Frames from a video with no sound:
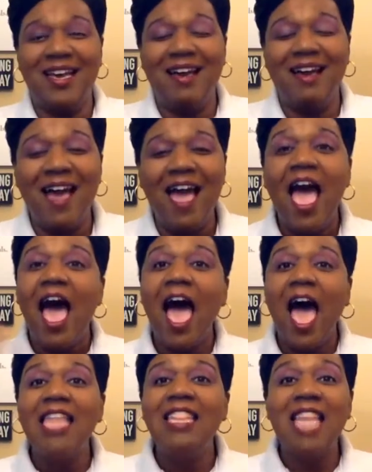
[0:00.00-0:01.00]
uh-huh
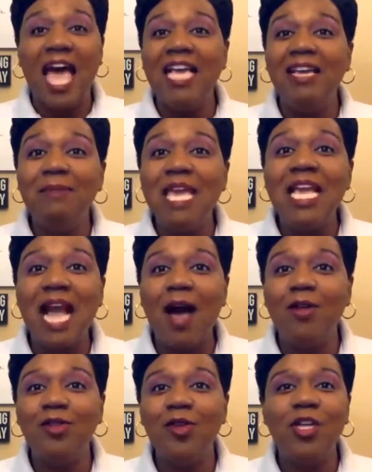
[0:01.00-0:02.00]
i like being
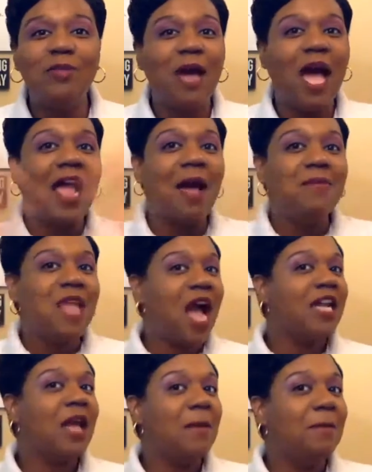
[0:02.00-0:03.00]
outdoors but i am
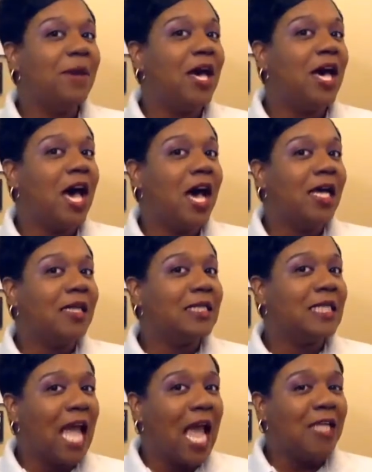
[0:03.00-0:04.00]
not a bug
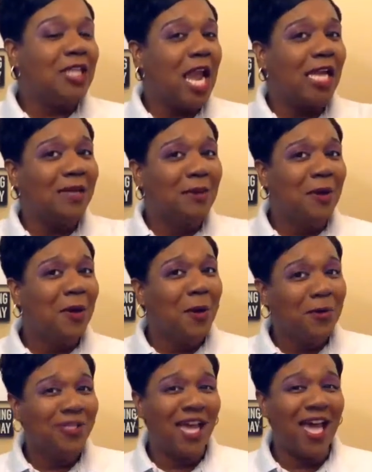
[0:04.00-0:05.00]
slash animal